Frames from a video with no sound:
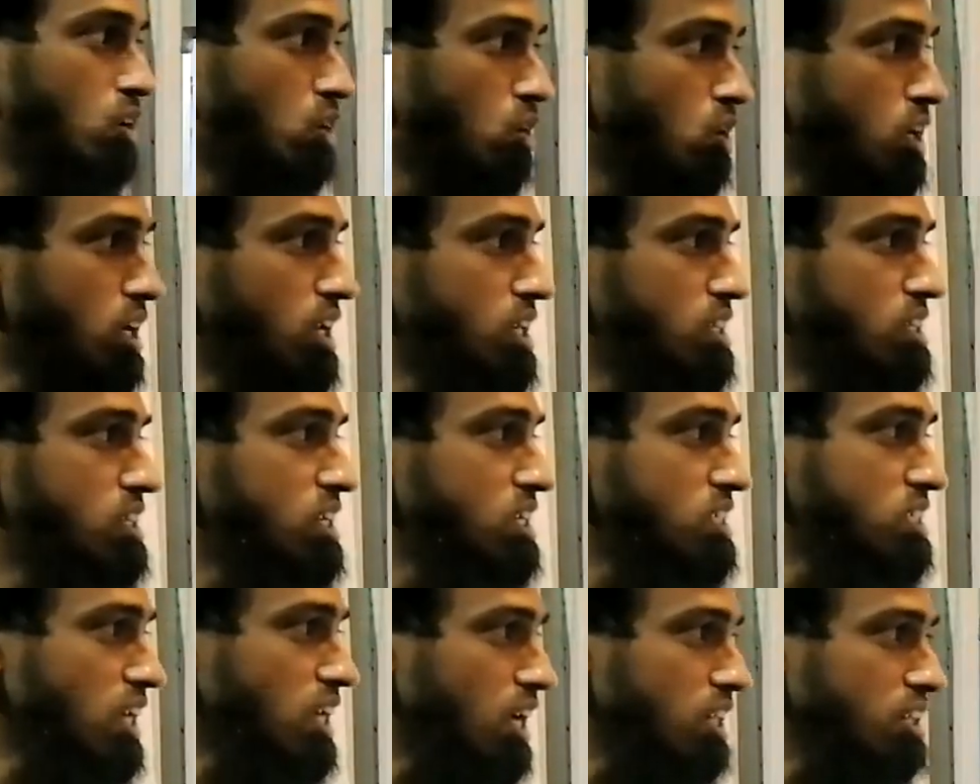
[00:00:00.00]
Okay,
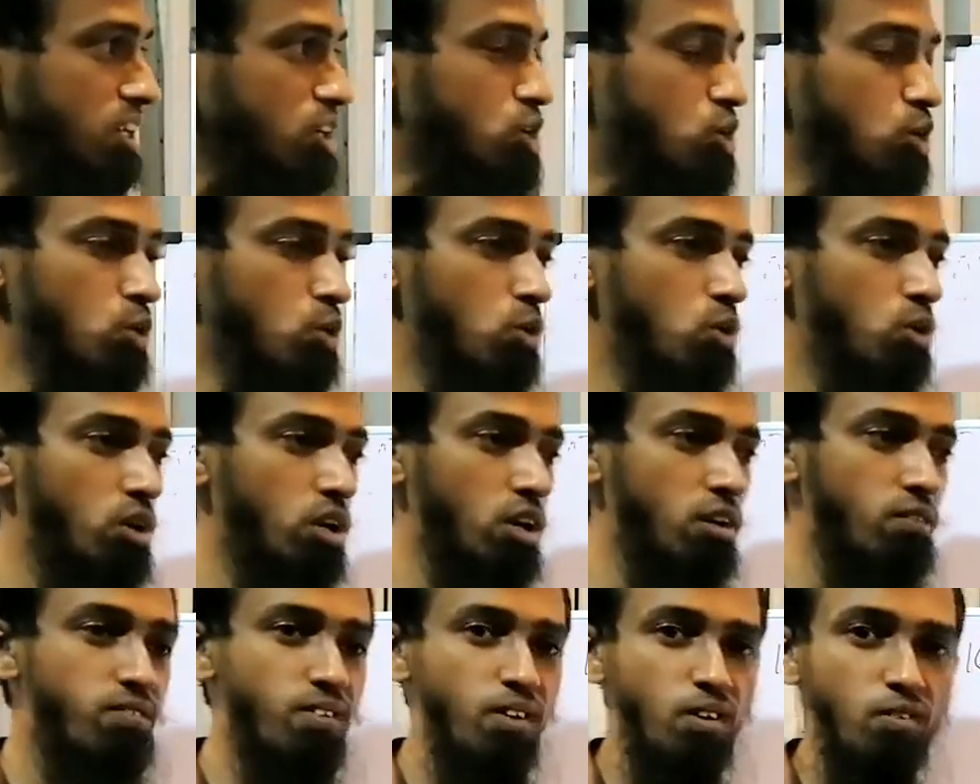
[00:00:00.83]
these are the two.
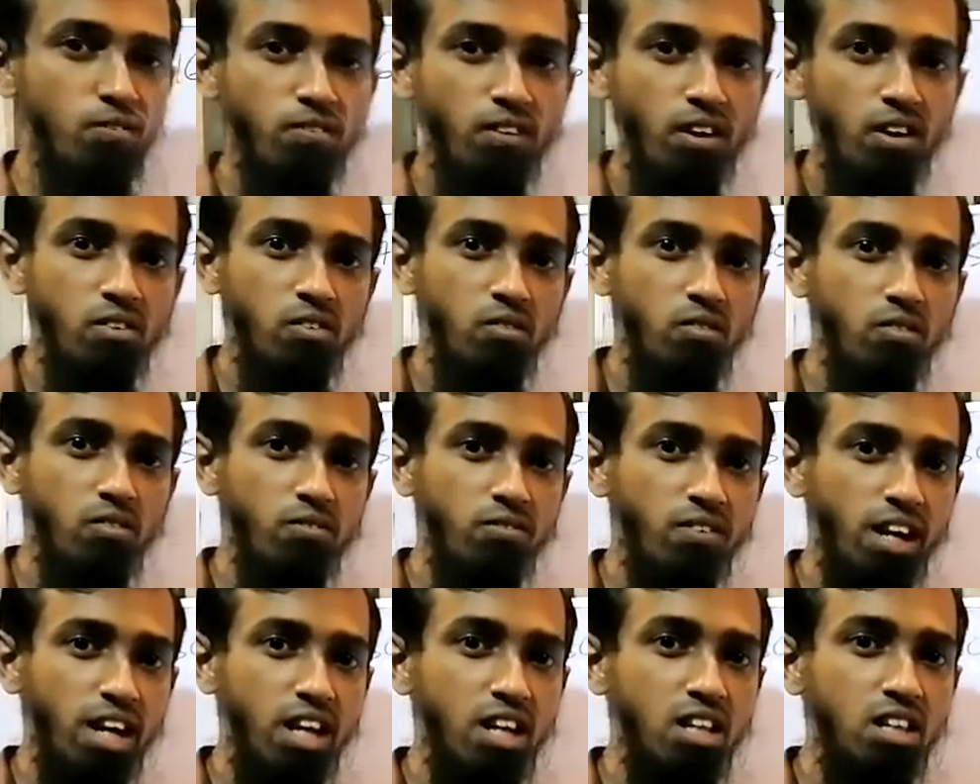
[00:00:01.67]
If you
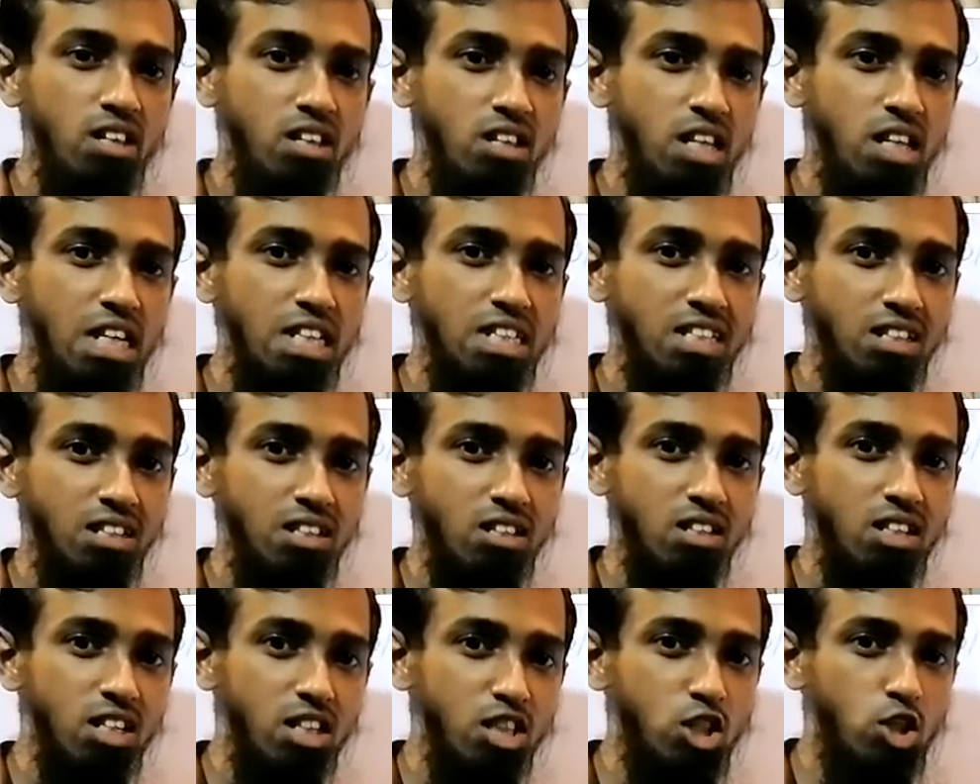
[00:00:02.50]
find
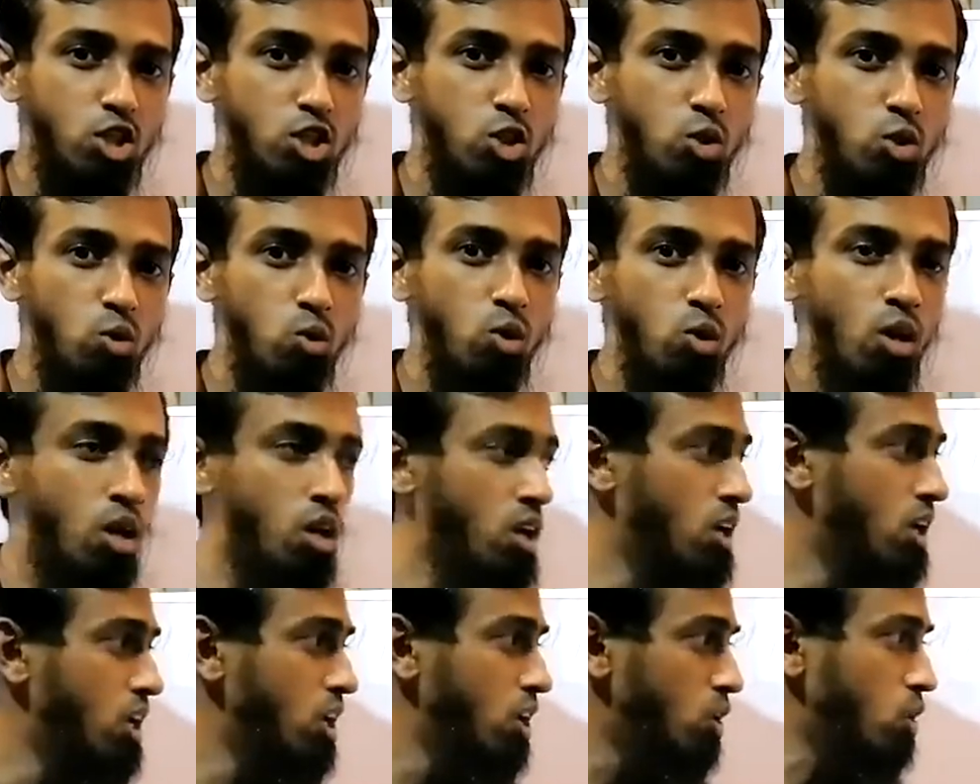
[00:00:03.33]
these two,
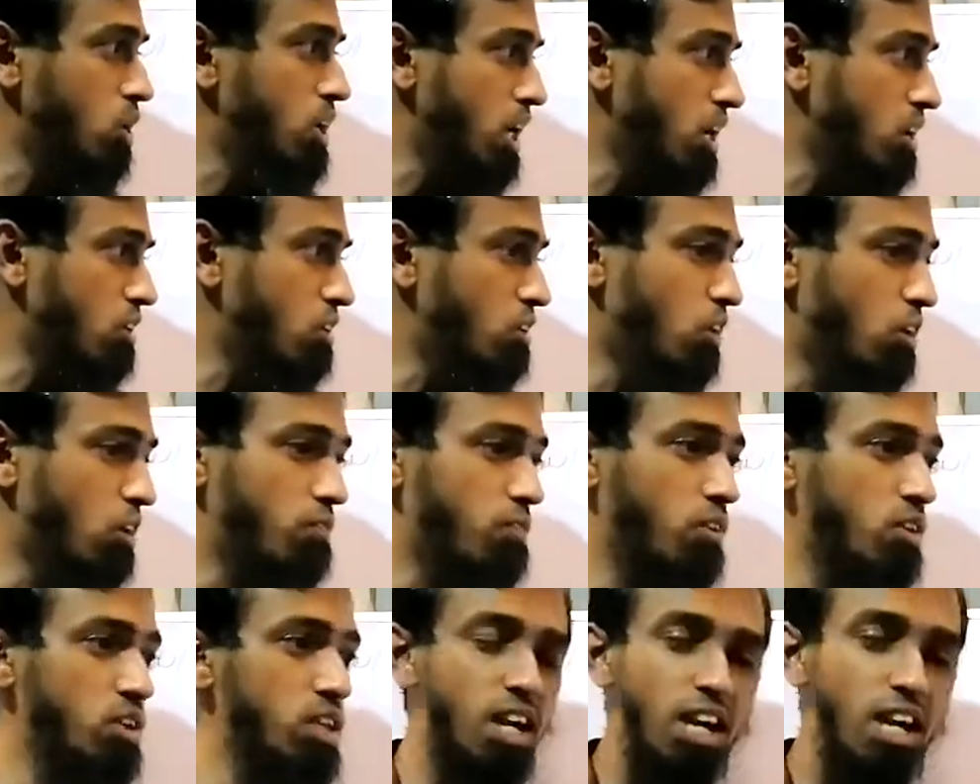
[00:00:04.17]
you can go
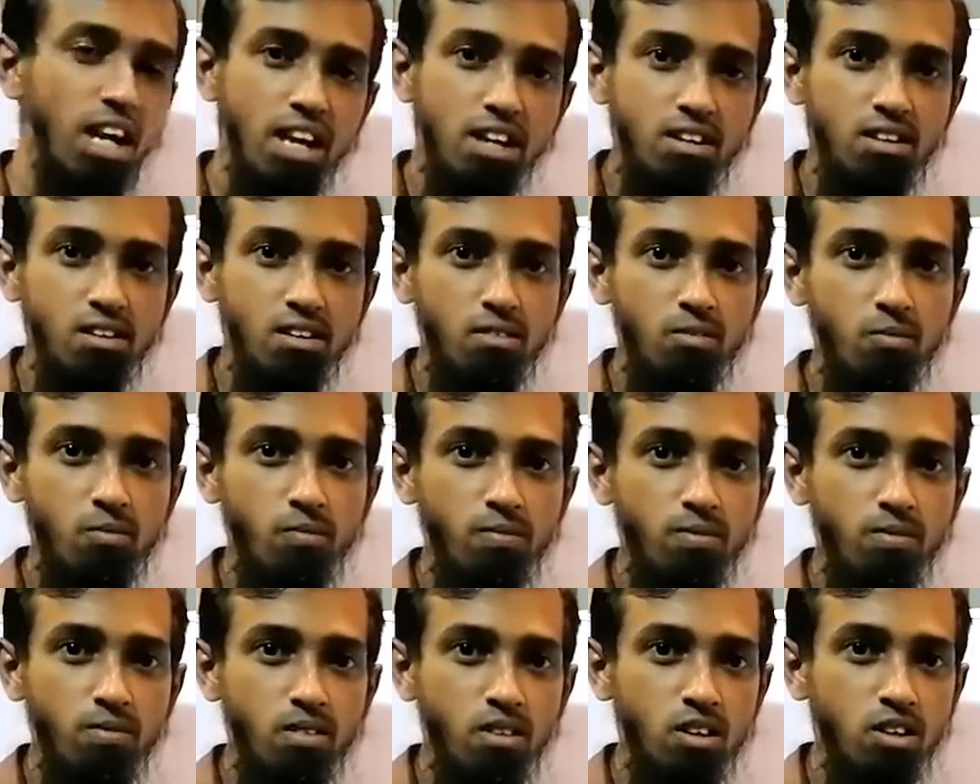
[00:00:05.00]
for the rate.
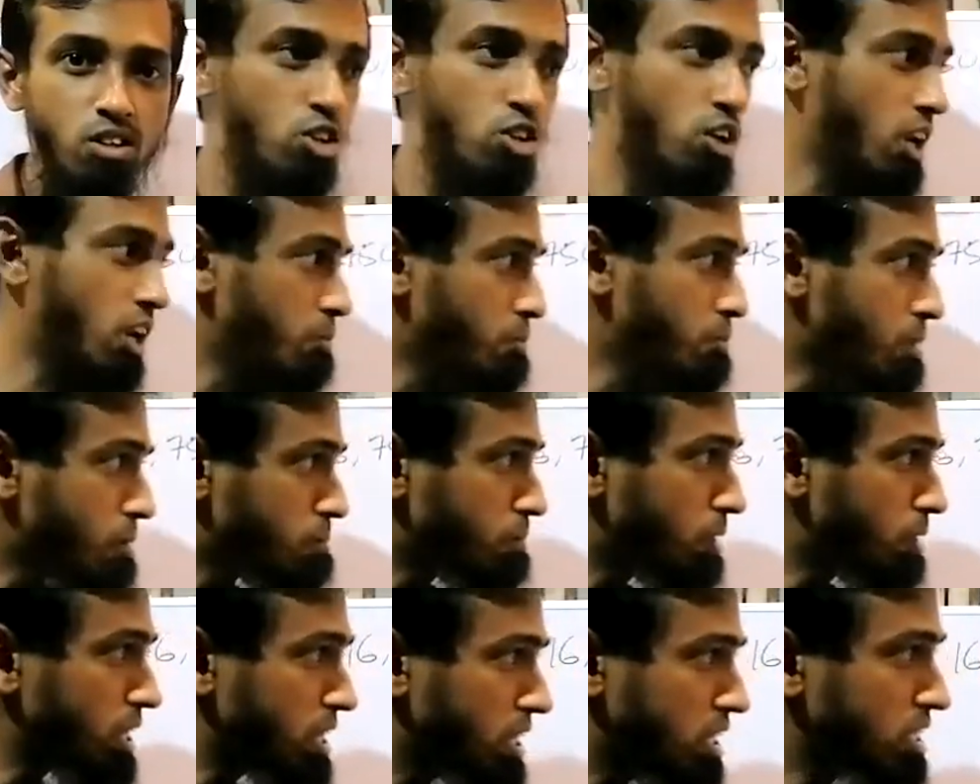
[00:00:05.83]
So
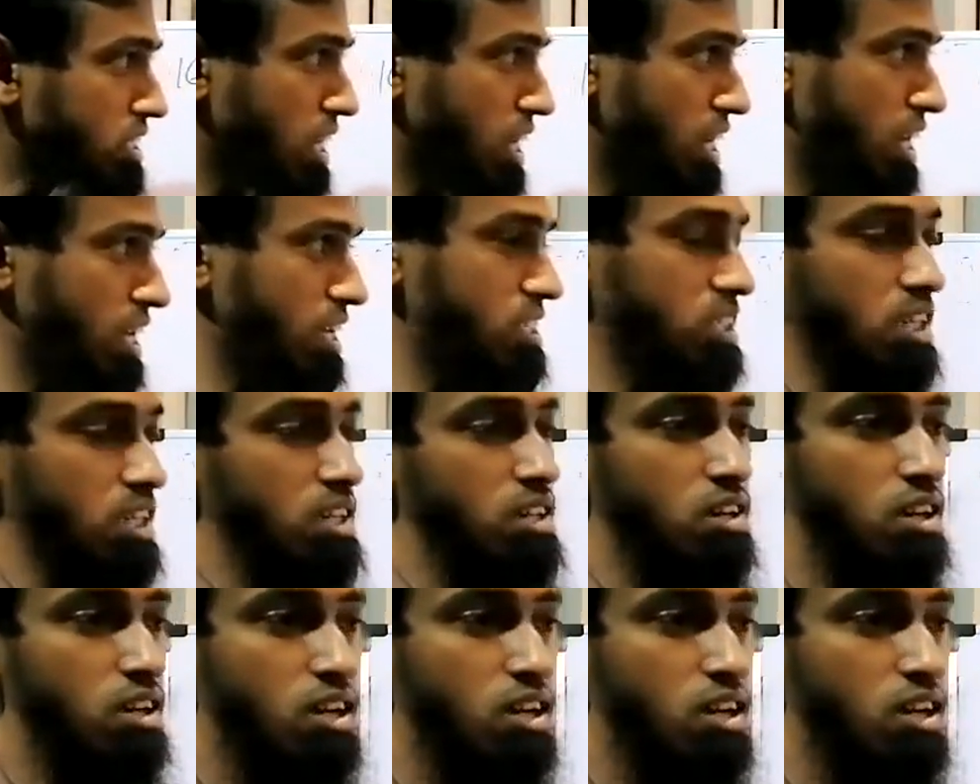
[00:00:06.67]
remember this connection.